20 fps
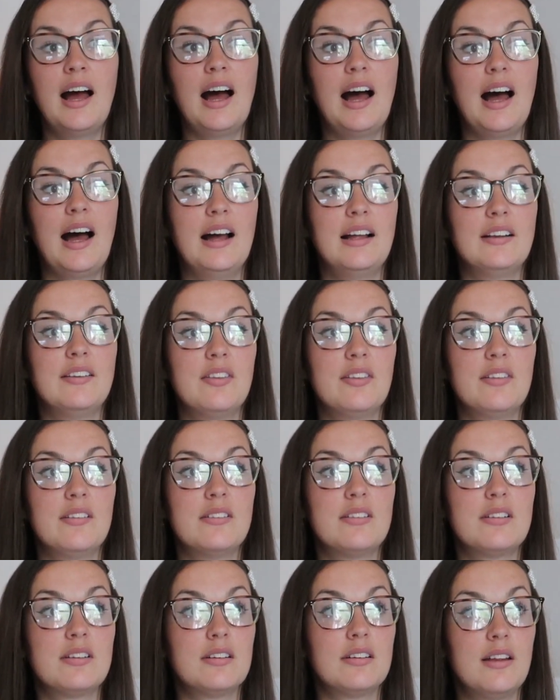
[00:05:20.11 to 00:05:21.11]
And
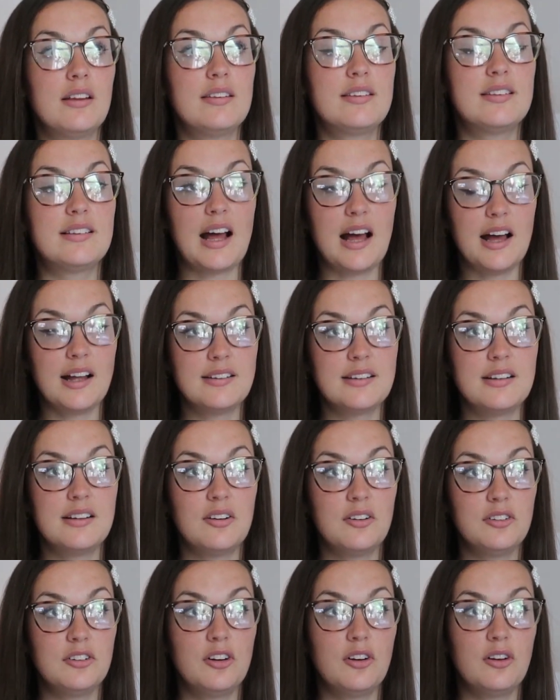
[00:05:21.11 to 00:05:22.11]
starting
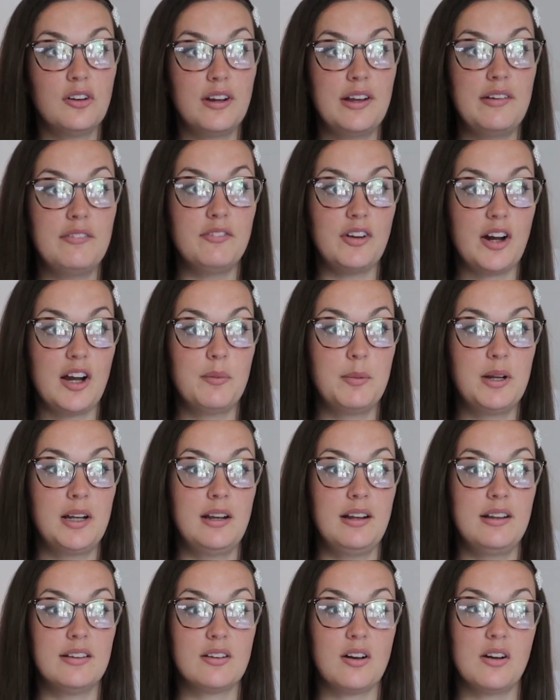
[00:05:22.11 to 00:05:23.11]
on your environment
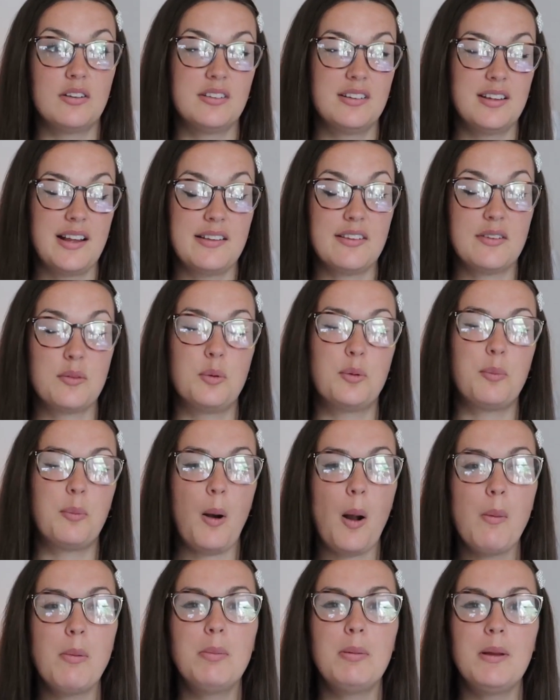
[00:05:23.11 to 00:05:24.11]
and its contents would
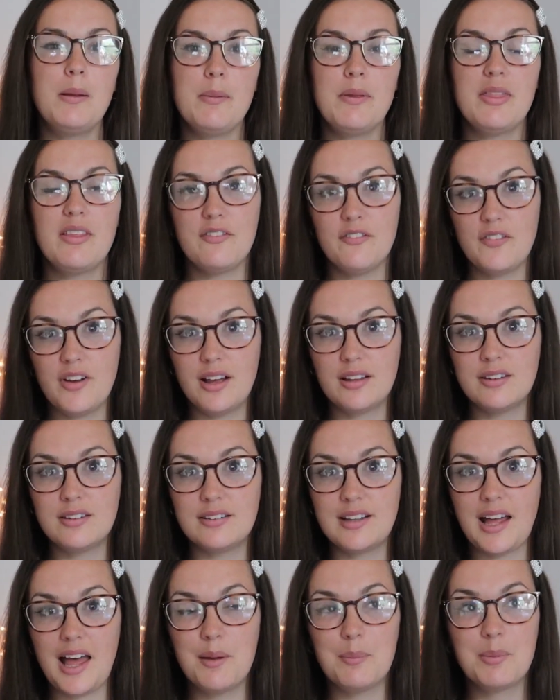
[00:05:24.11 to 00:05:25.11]
probably be the first
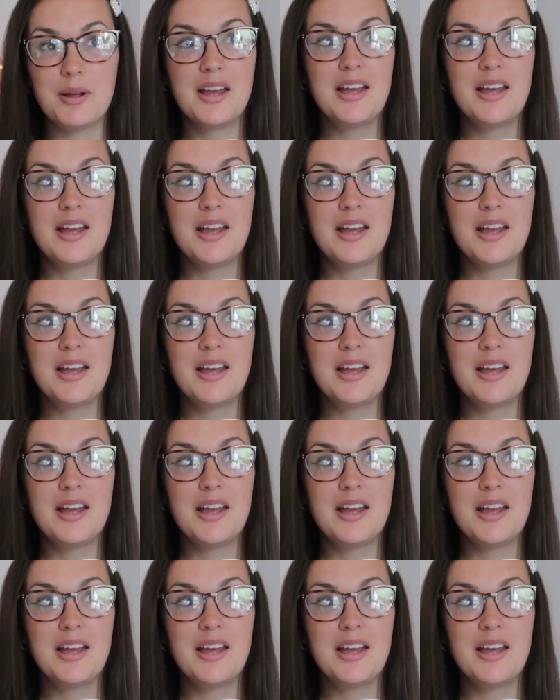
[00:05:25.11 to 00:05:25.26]
step.